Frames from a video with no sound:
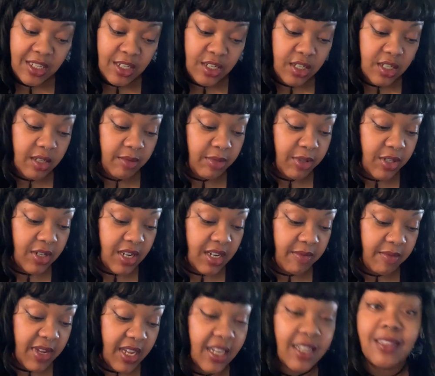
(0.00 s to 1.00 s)
Could be trying to
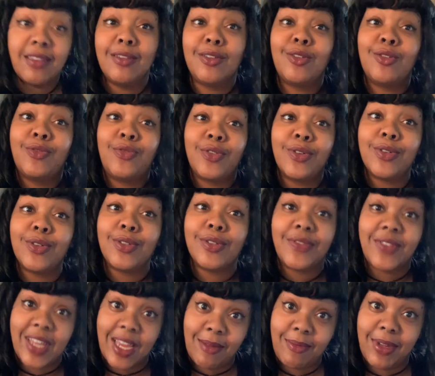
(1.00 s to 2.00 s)
make a little fool, if
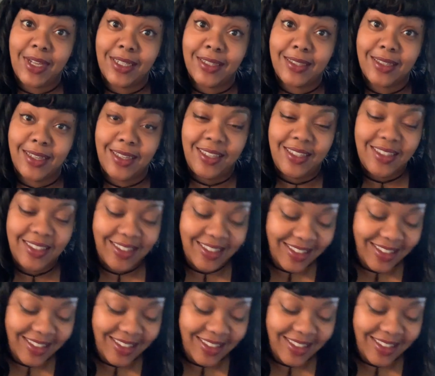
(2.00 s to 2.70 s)
that makes sense.